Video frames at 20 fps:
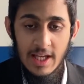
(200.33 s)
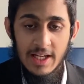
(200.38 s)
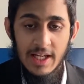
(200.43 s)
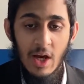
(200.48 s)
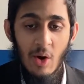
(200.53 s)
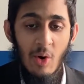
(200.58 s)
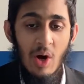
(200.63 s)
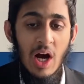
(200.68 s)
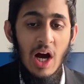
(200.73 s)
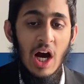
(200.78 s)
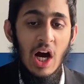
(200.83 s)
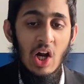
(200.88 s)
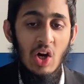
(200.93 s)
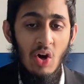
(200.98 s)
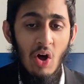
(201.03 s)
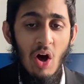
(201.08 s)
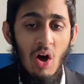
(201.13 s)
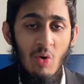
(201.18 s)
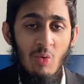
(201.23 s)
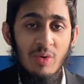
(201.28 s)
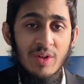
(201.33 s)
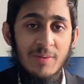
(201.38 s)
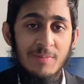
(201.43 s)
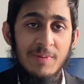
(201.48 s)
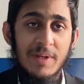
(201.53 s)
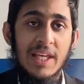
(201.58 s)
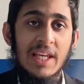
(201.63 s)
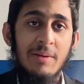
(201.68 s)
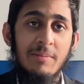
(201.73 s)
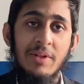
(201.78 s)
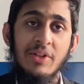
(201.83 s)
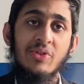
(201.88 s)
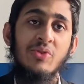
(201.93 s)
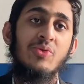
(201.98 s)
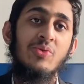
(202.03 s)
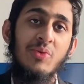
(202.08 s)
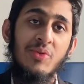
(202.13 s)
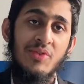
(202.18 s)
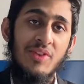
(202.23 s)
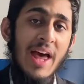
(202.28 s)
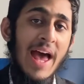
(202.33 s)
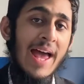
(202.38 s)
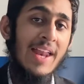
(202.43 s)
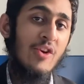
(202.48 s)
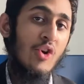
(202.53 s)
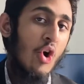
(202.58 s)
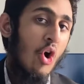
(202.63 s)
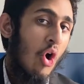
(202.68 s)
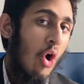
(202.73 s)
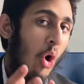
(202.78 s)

Now, along with being able to do that,